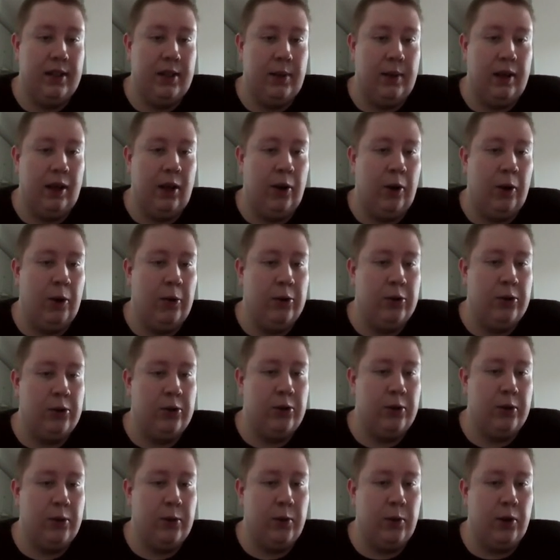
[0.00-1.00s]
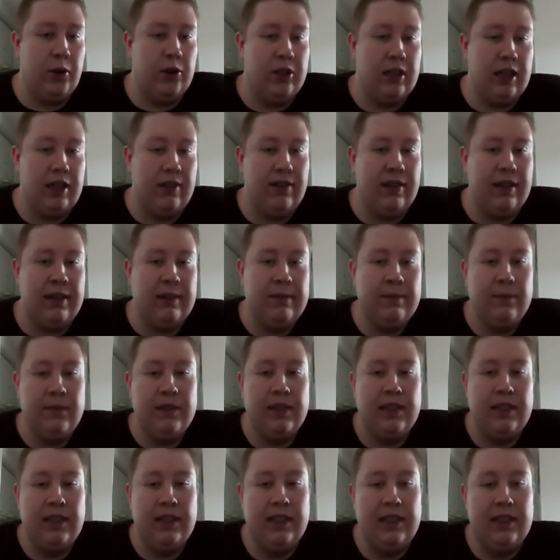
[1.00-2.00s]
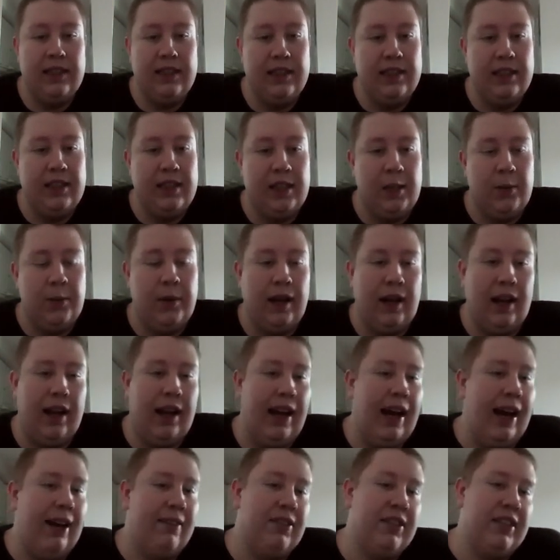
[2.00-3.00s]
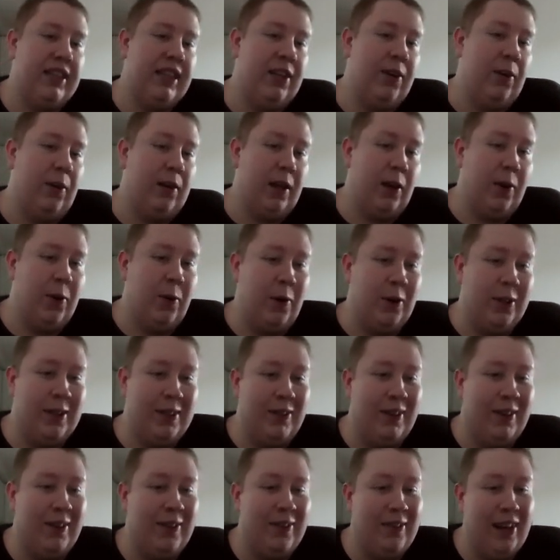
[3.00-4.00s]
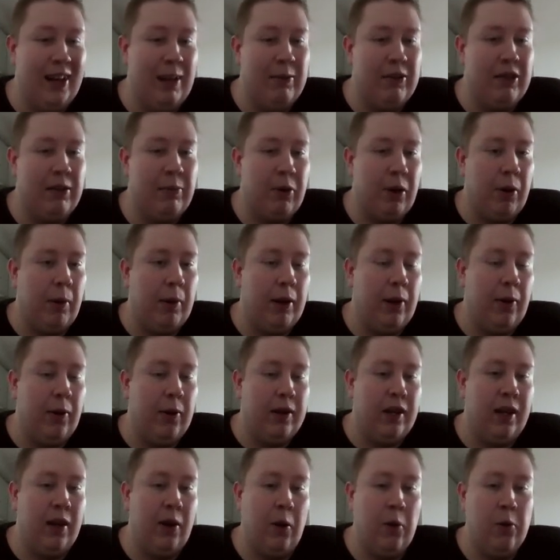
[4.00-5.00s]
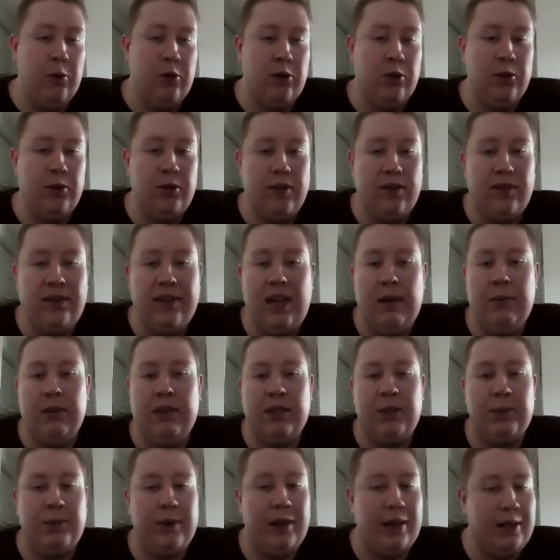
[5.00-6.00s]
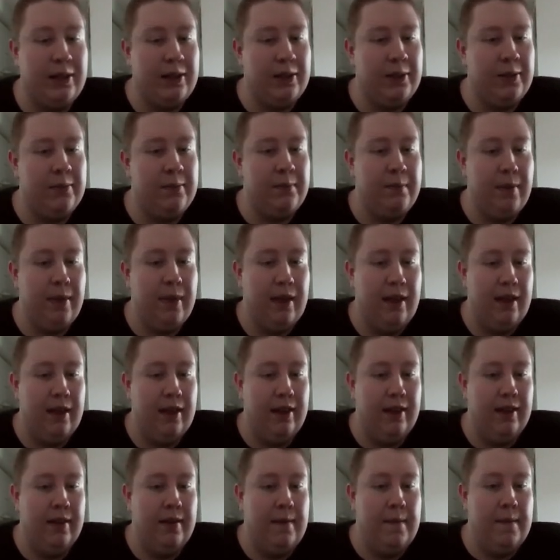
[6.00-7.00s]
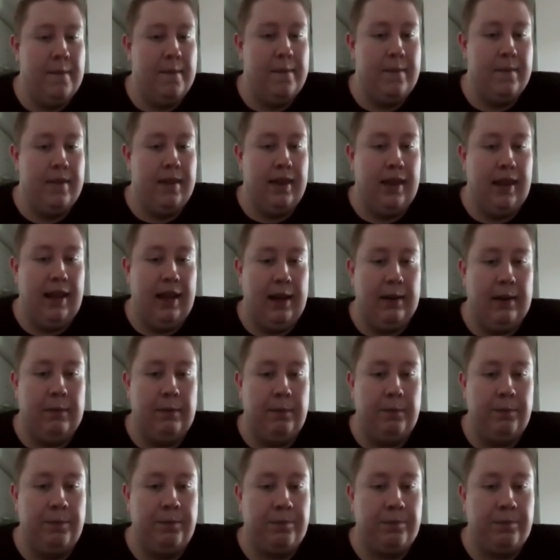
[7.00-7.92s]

Well, Ozu, Kurosawa. Well, I have seen all the Kurosawa films and probably all the Ozu films as well. So yeah,